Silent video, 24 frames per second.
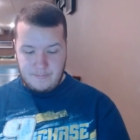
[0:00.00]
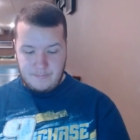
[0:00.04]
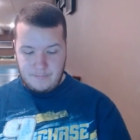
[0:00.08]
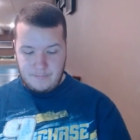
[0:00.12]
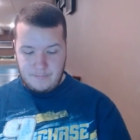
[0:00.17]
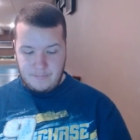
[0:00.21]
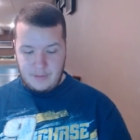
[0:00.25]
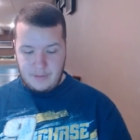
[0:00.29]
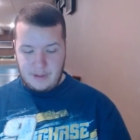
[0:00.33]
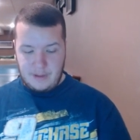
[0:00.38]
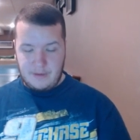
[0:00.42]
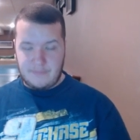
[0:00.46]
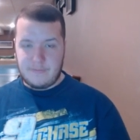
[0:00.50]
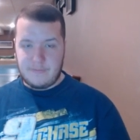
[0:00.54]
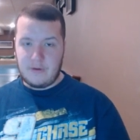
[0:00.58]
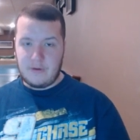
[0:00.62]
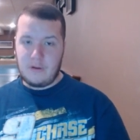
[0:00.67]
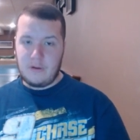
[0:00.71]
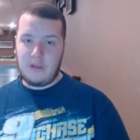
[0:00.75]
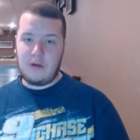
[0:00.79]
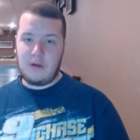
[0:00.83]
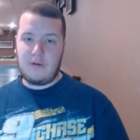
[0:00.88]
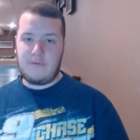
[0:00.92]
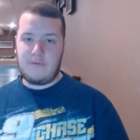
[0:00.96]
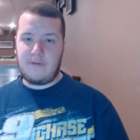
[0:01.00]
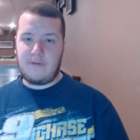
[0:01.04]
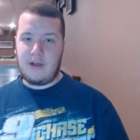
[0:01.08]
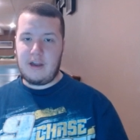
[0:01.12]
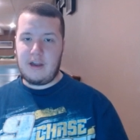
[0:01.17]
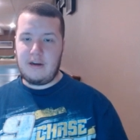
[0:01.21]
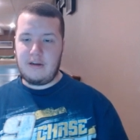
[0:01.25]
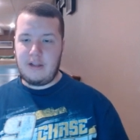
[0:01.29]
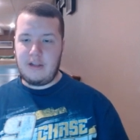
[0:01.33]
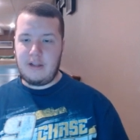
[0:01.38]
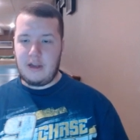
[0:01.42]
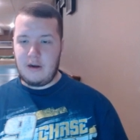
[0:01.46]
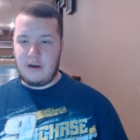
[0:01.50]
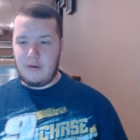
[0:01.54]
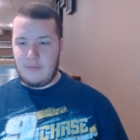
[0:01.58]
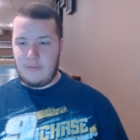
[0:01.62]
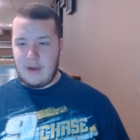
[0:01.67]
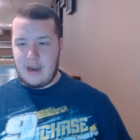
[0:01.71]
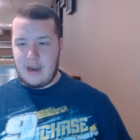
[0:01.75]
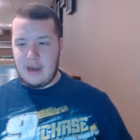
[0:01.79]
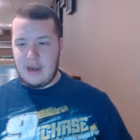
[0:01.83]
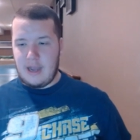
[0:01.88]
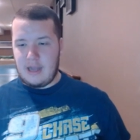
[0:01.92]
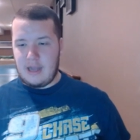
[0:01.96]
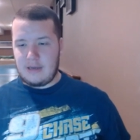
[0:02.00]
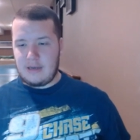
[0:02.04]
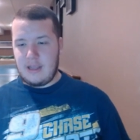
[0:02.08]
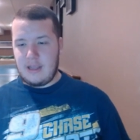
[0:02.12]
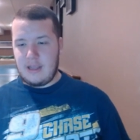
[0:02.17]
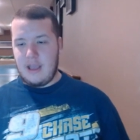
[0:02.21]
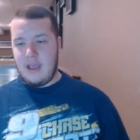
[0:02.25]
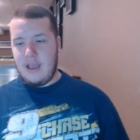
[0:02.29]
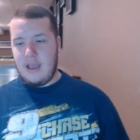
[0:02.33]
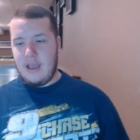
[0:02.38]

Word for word: you know, for a little fun, you know, why not?